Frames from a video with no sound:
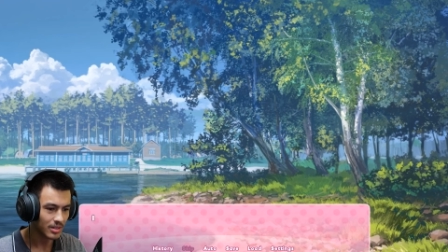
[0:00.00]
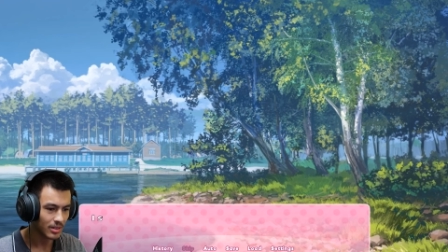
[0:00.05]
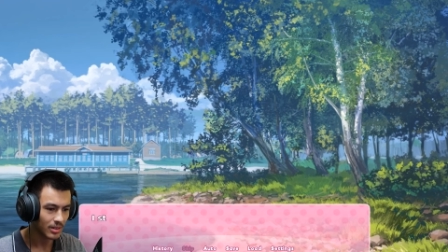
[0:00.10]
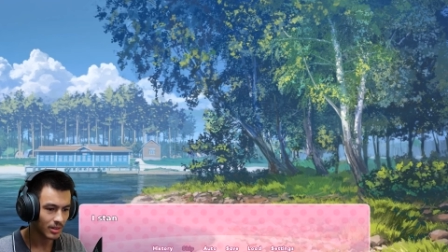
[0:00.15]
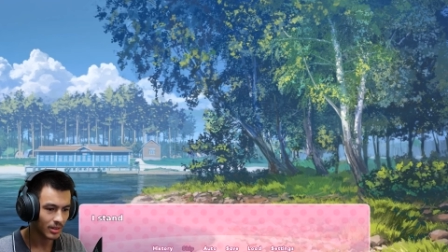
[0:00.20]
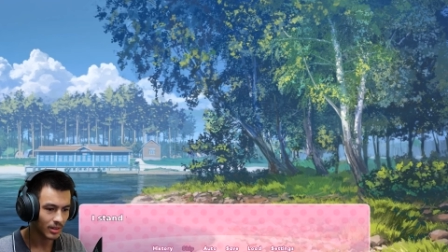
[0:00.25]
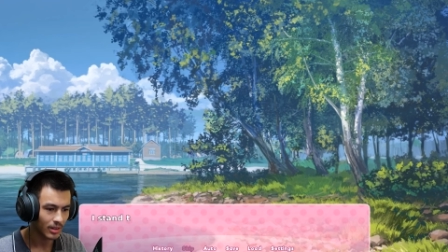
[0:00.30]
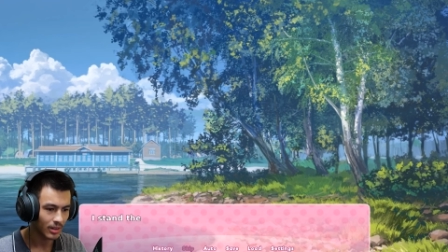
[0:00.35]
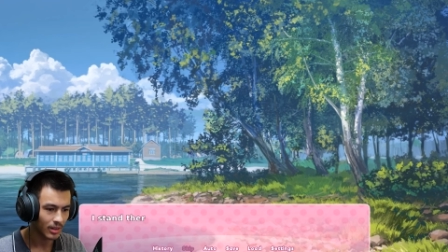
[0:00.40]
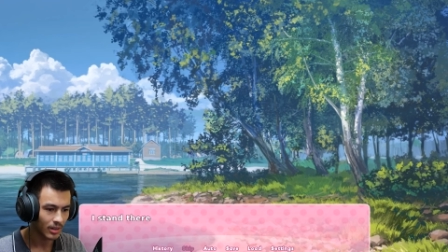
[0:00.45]

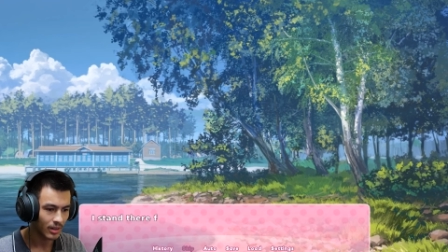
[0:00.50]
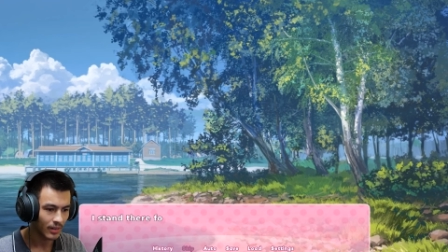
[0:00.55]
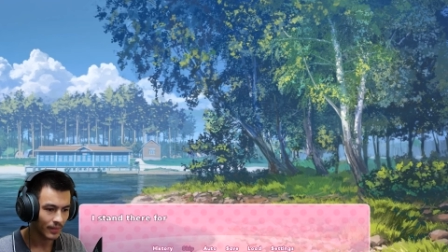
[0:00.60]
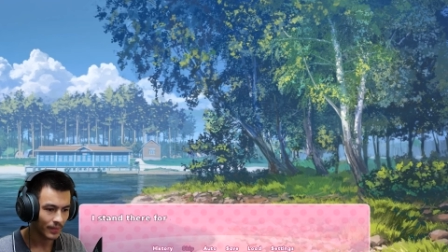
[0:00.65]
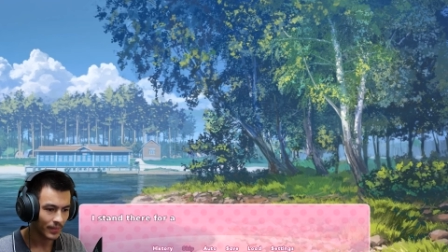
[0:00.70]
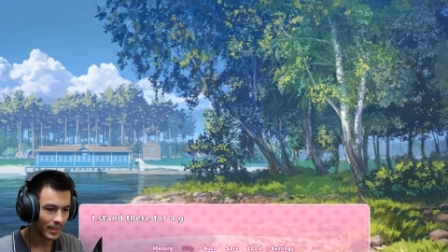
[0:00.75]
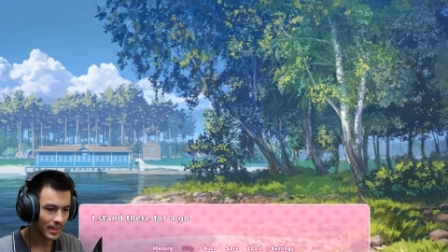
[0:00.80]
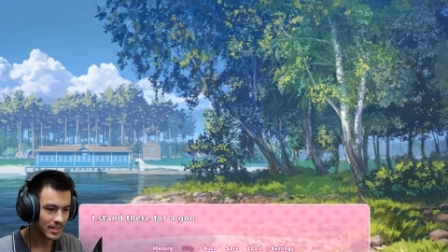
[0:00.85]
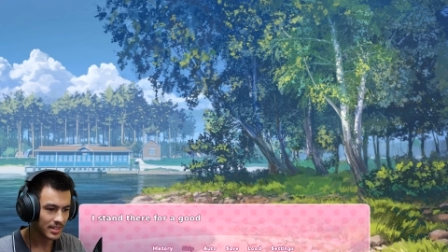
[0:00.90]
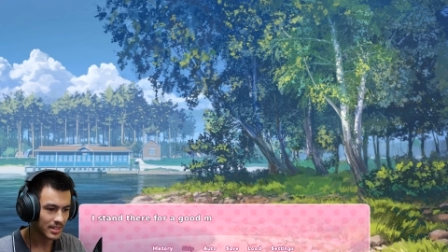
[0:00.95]

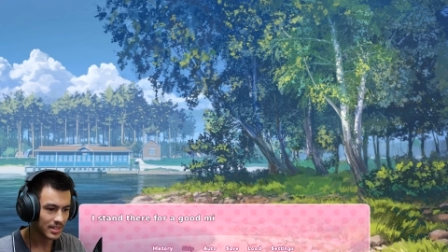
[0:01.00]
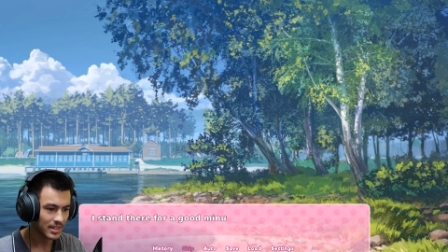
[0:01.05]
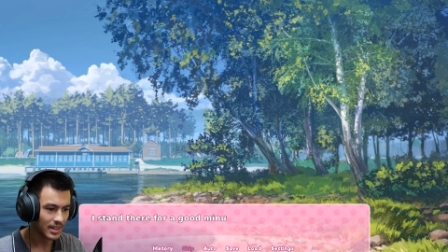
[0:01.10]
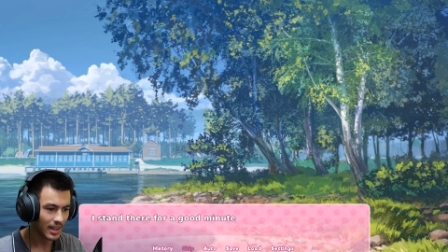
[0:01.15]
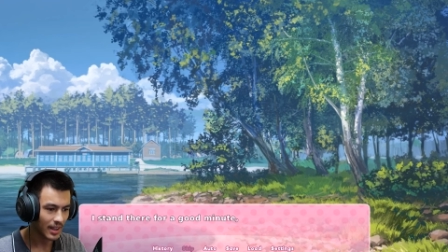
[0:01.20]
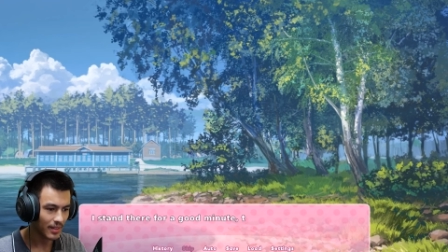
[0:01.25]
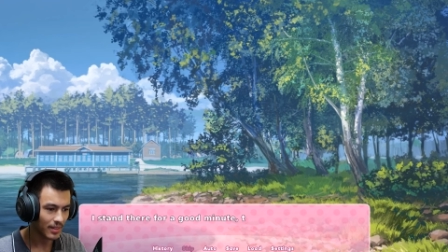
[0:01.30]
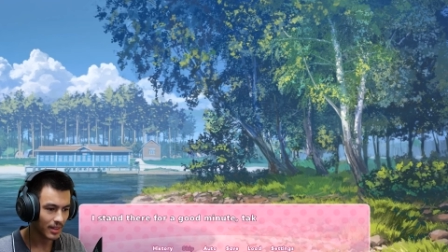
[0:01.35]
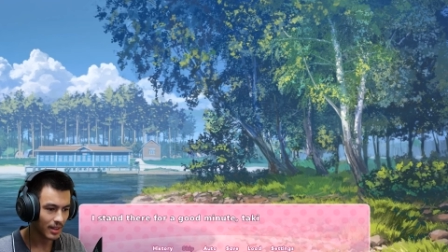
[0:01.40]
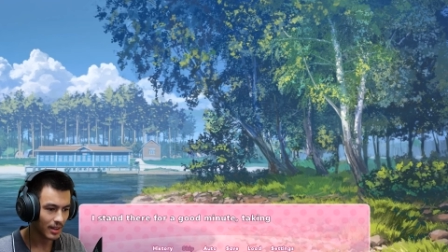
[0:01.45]
I
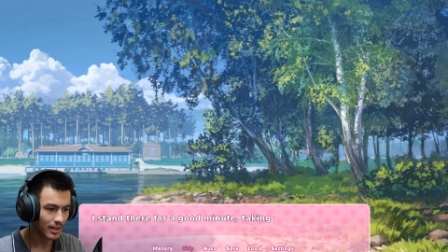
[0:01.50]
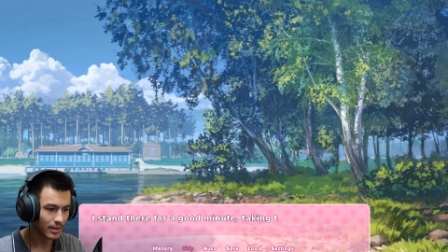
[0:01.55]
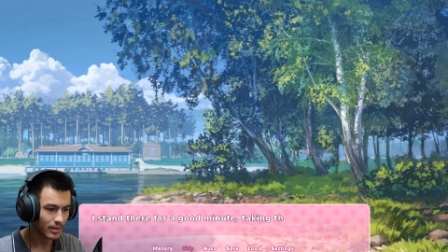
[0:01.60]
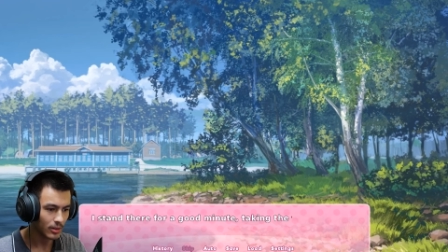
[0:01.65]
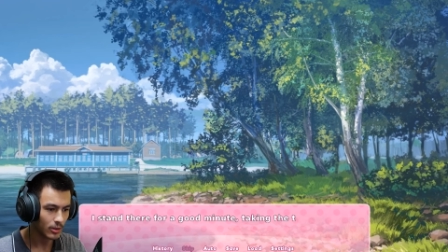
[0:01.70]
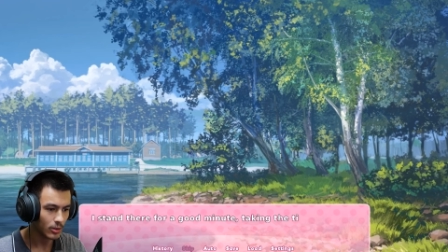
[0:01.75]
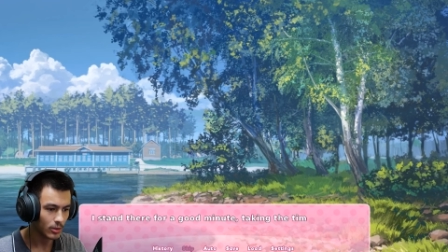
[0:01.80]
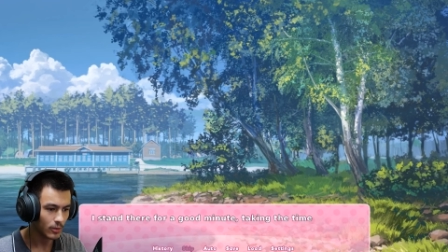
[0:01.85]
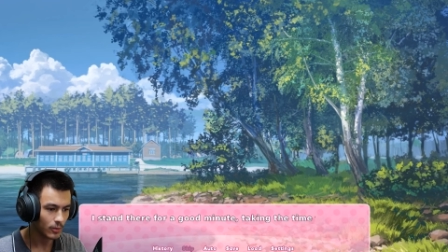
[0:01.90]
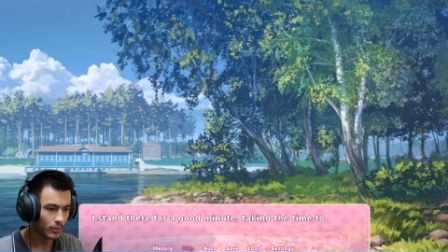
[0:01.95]
stand there
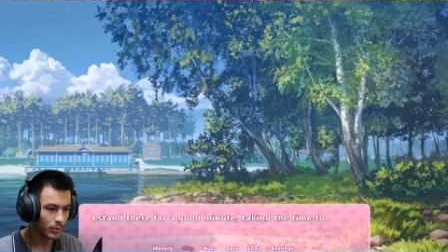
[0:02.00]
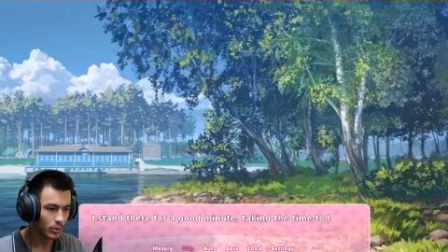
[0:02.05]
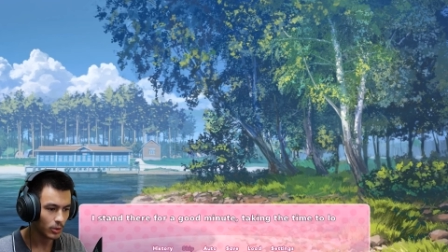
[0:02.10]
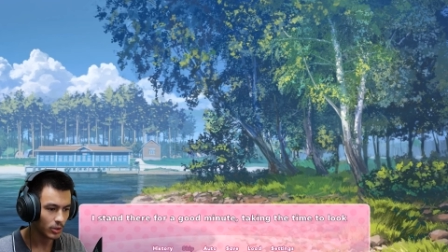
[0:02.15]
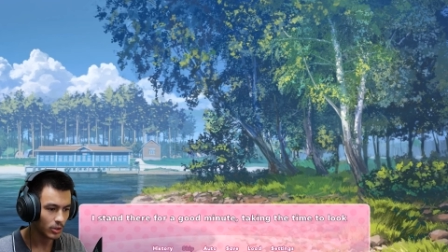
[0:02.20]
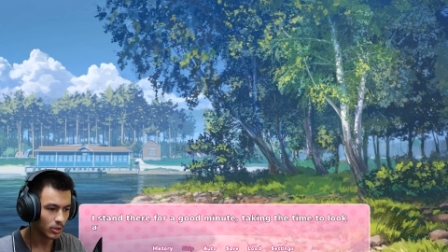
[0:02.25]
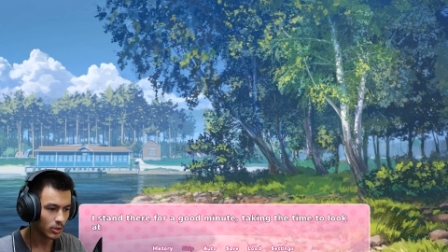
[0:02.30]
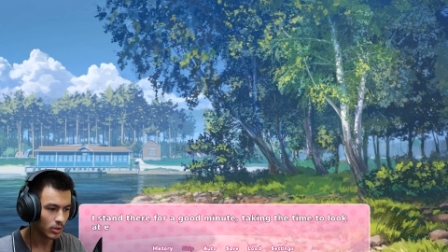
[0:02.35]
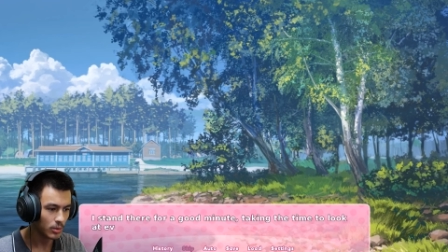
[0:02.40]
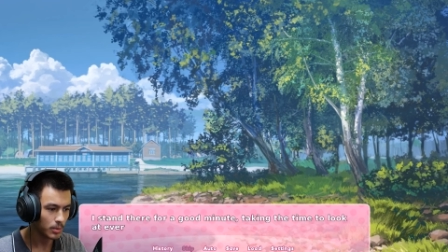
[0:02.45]
for a
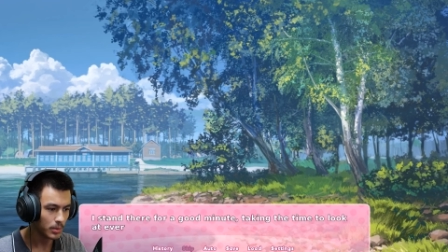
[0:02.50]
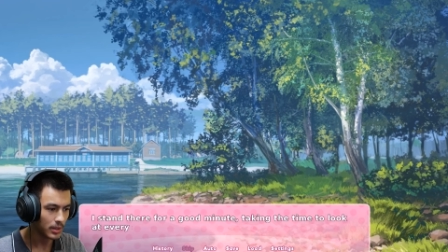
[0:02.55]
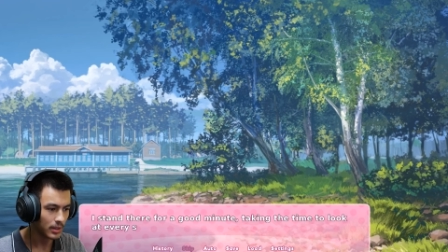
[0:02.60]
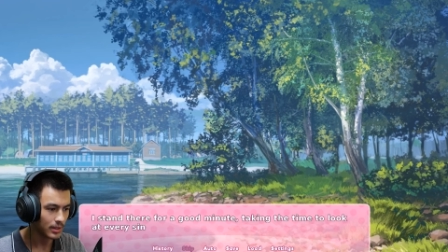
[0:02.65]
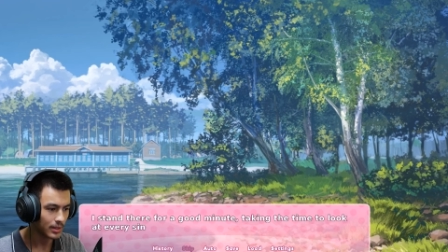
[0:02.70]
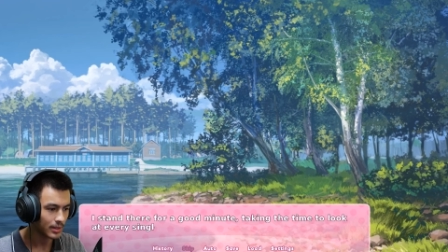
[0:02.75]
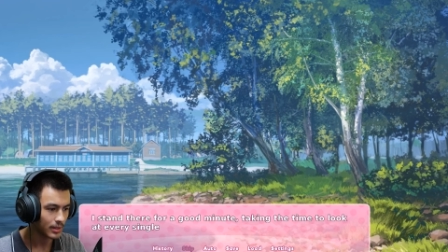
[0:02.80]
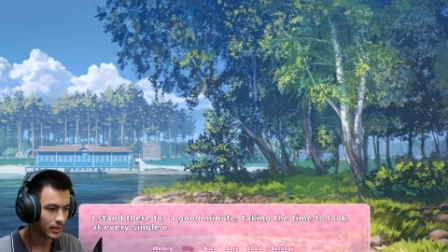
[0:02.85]
good minute,